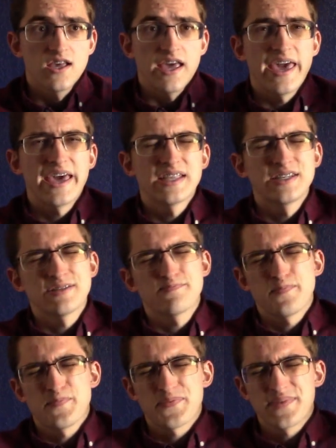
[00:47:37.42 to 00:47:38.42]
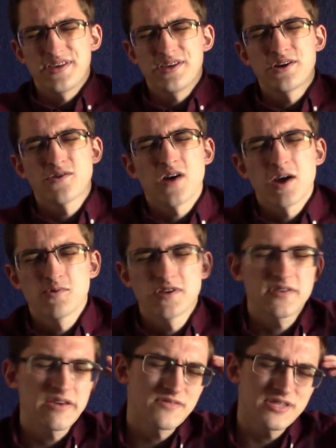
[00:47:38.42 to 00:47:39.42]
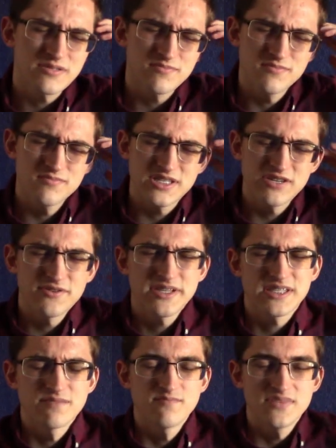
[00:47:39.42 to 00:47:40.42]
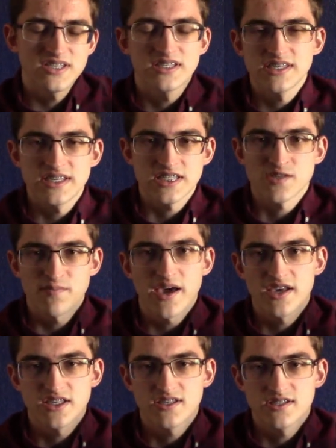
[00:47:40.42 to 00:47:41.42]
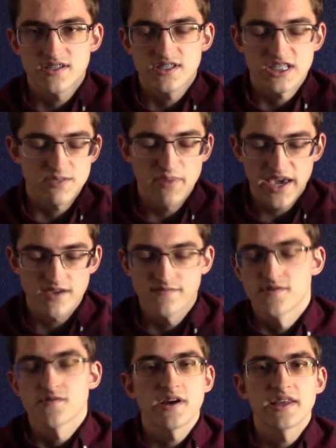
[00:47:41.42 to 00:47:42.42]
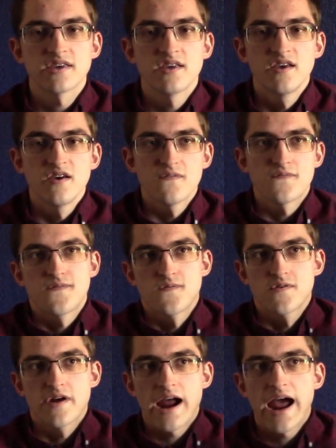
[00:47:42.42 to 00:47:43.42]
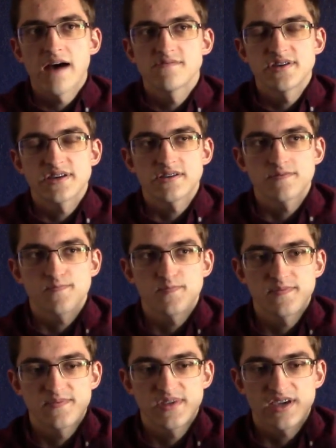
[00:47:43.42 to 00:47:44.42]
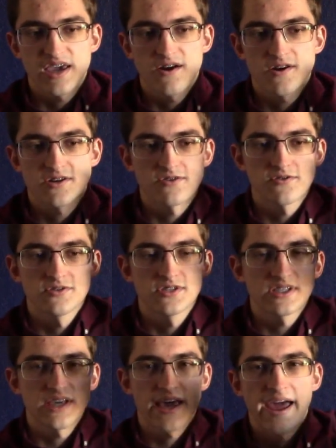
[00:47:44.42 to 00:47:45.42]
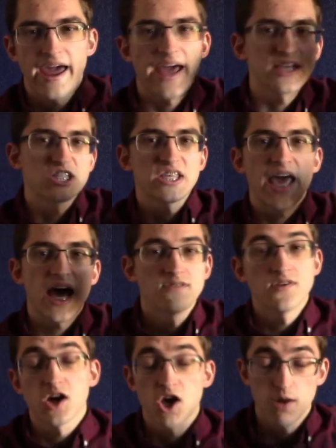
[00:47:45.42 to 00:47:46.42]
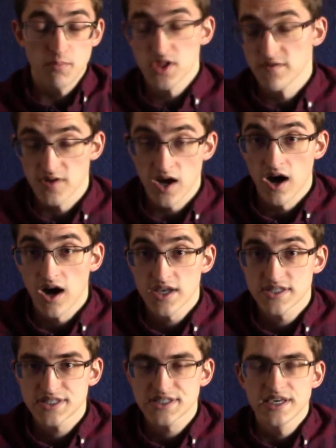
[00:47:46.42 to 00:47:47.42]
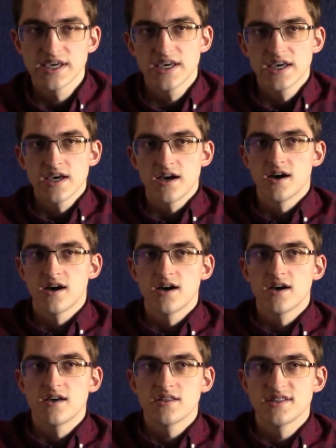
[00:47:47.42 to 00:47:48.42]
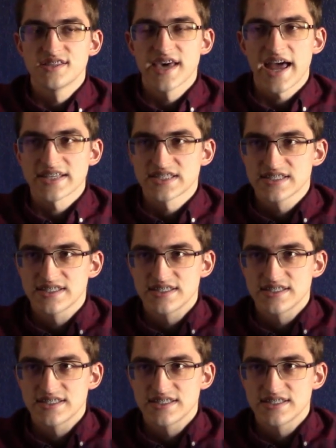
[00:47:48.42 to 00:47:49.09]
And, you know, I would have given this series the measliest speck of credit for having the characters actually have a couple of gods that